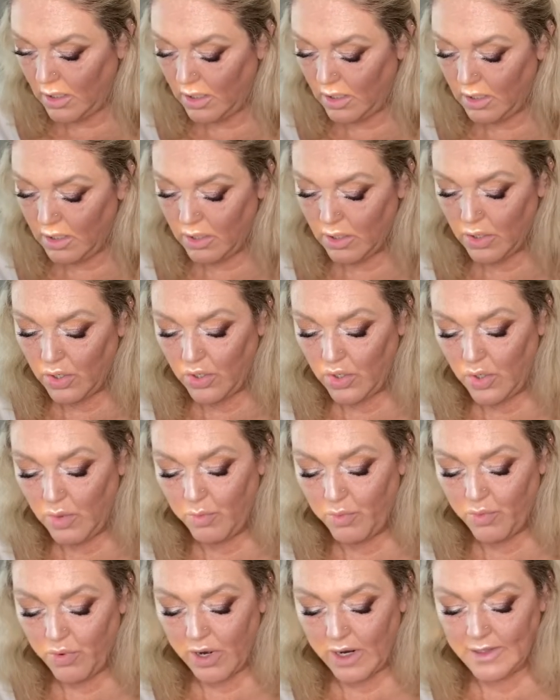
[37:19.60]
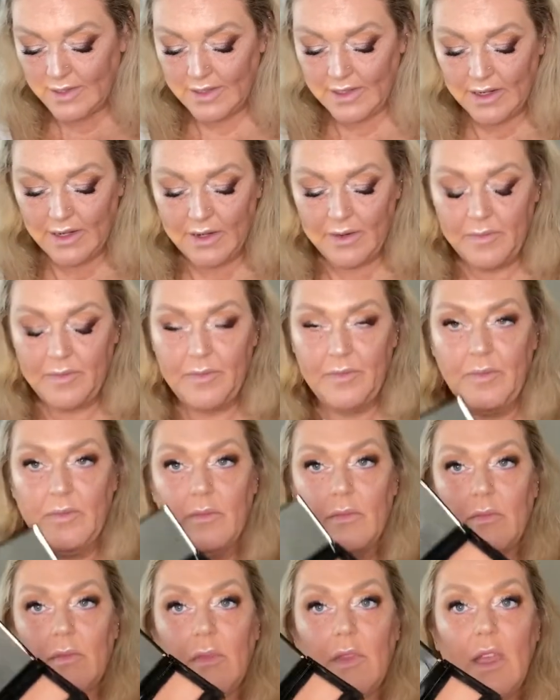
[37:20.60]
her new bronzing.
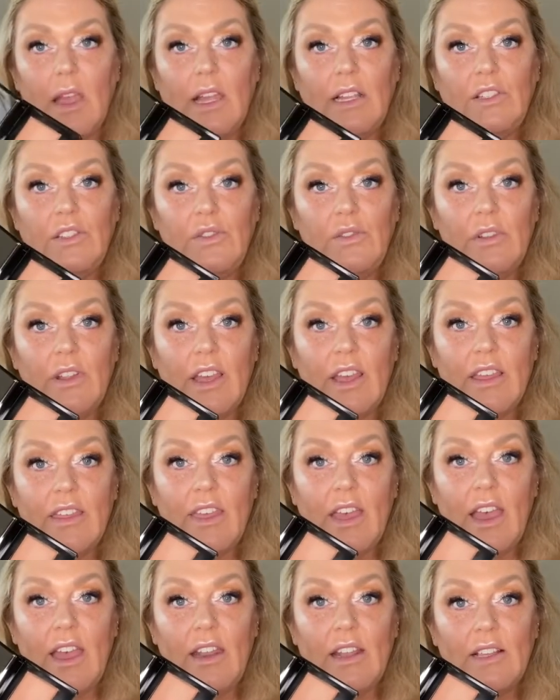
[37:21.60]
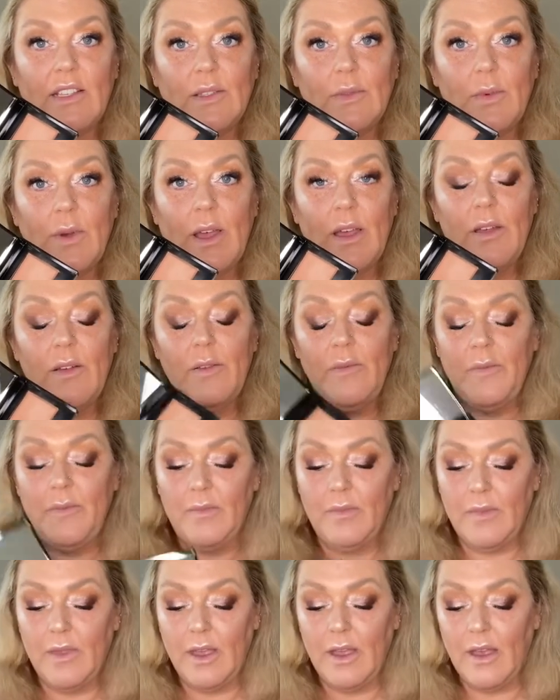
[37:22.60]
I do like that as well.
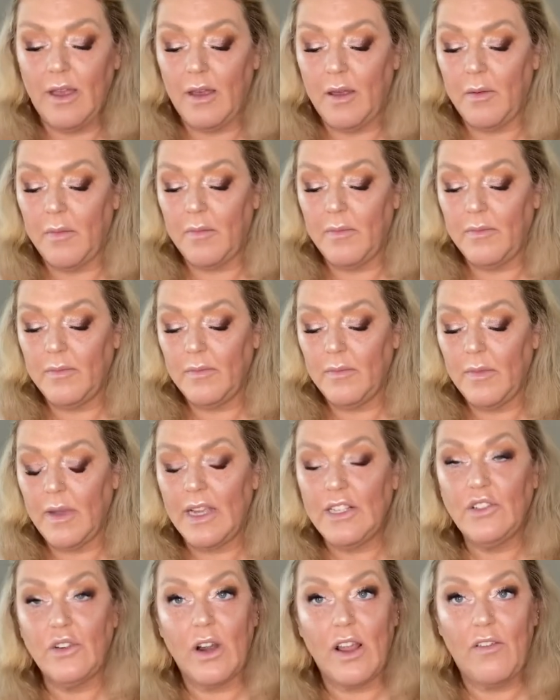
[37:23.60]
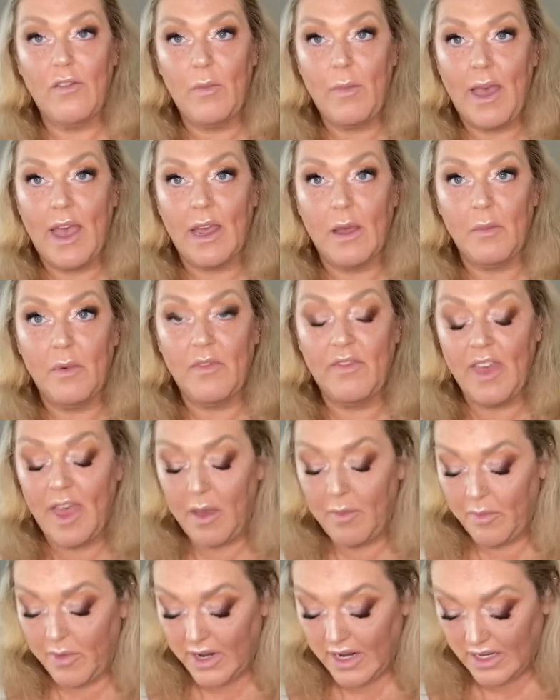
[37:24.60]
I don't have a backup of
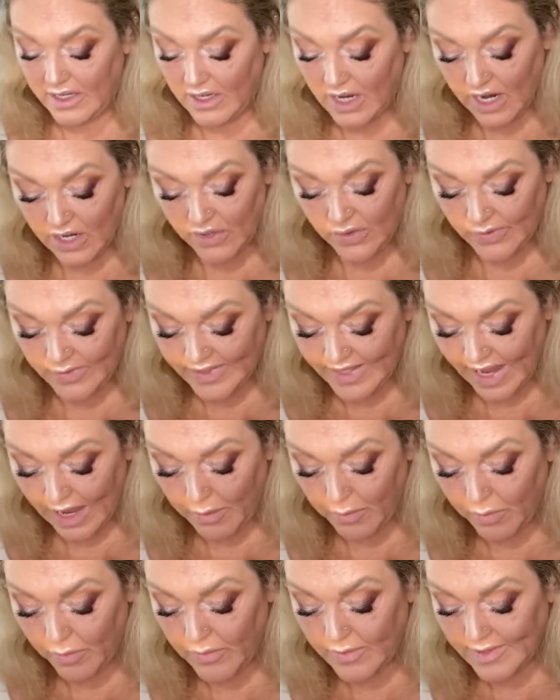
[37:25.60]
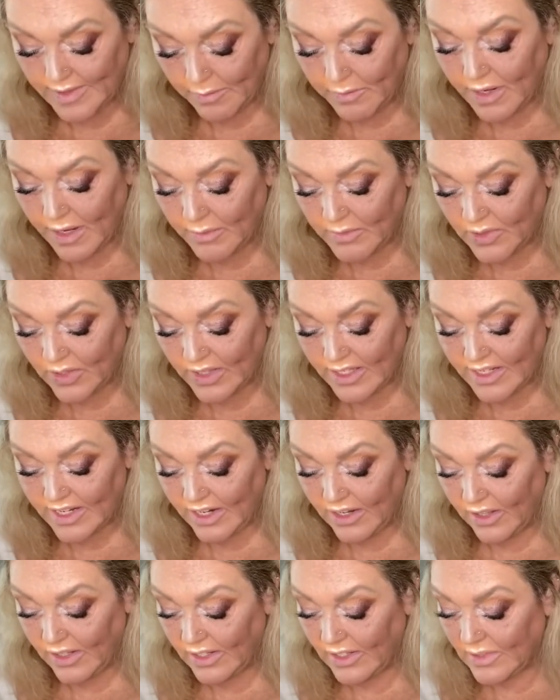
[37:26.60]
that, but I use that sometimes on the
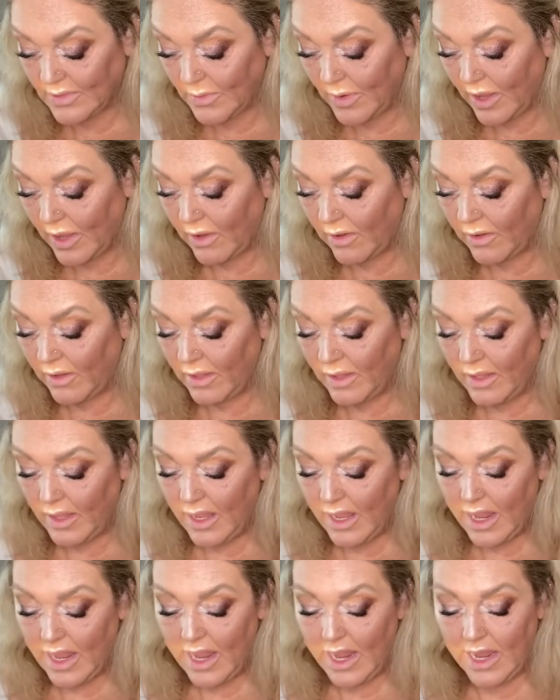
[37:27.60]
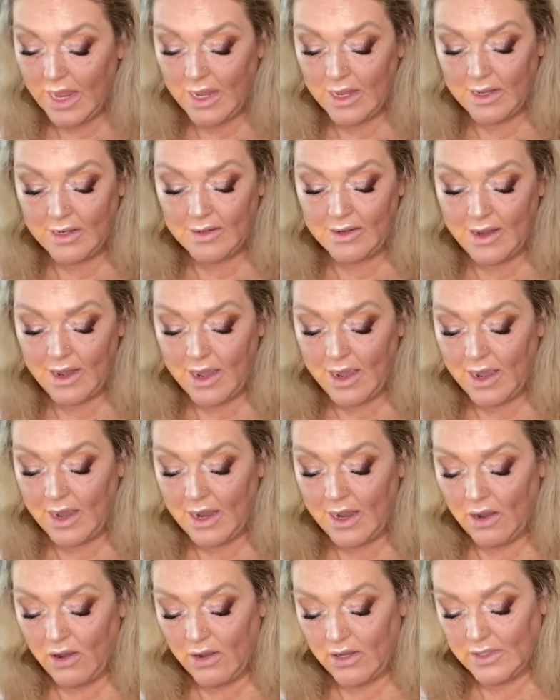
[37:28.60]
daily as well. And
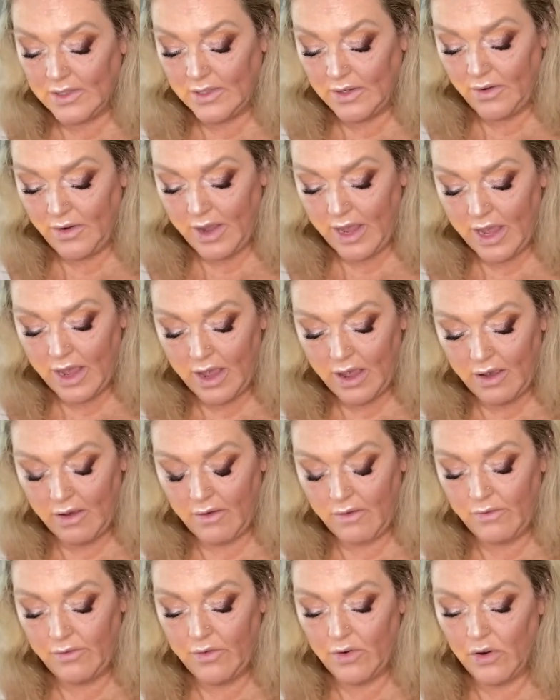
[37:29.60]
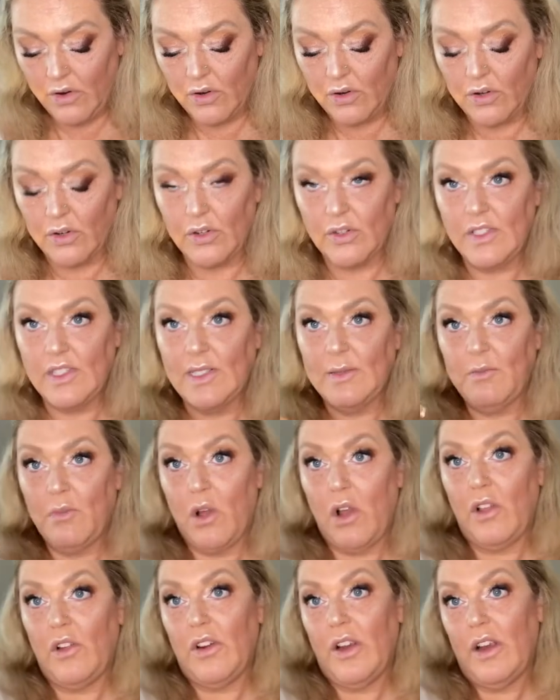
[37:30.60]
I also have her
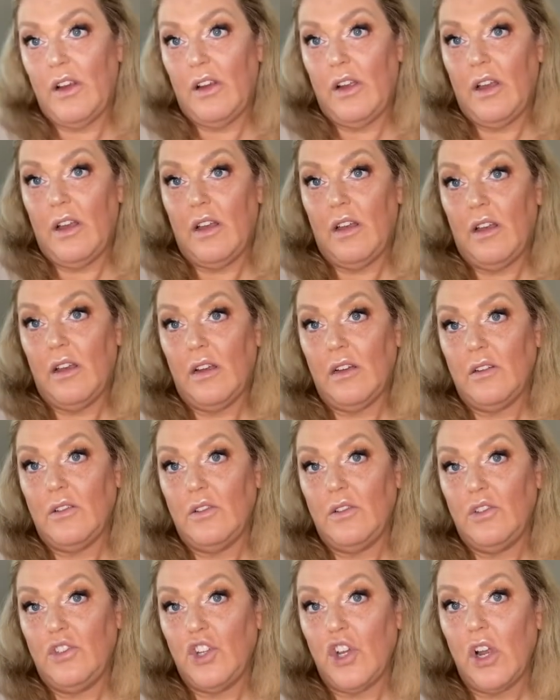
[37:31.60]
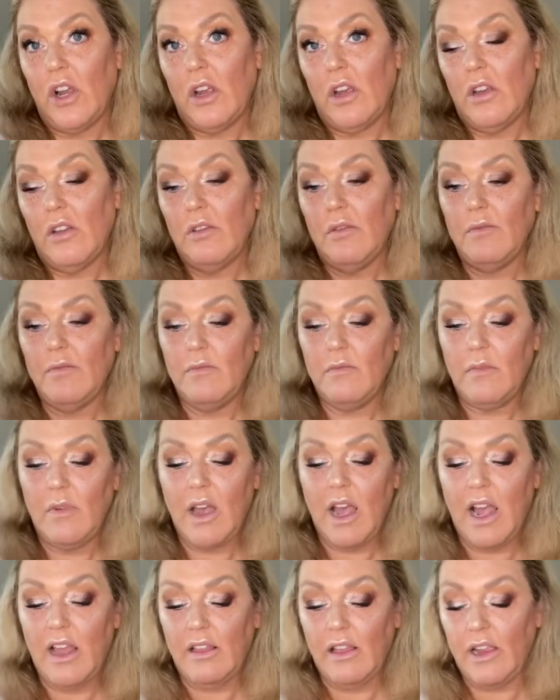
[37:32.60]
smaller chunk
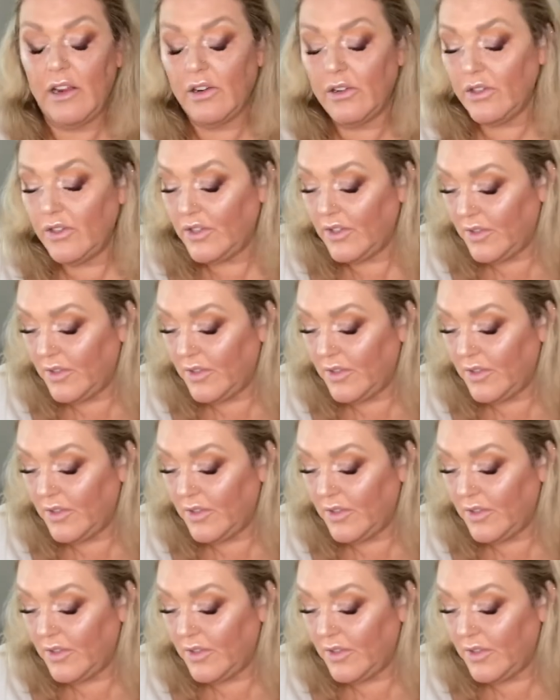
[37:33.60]
highlighters,